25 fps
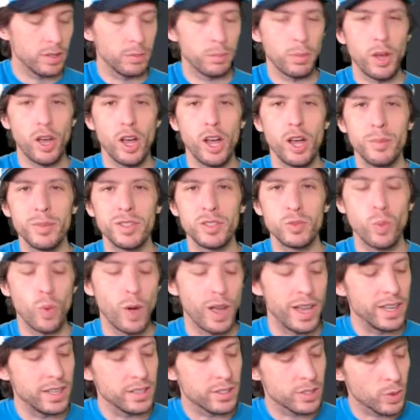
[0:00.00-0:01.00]
palm is
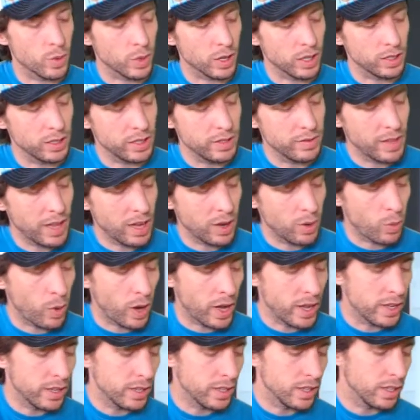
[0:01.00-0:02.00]
white, so we're going to leave that
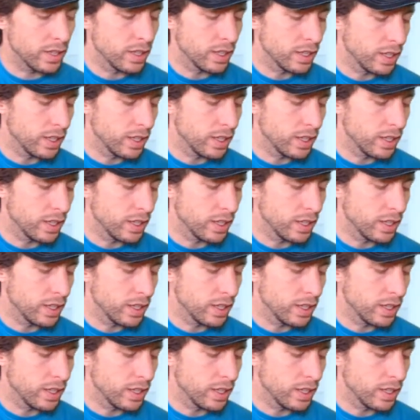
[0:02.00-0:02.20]
white.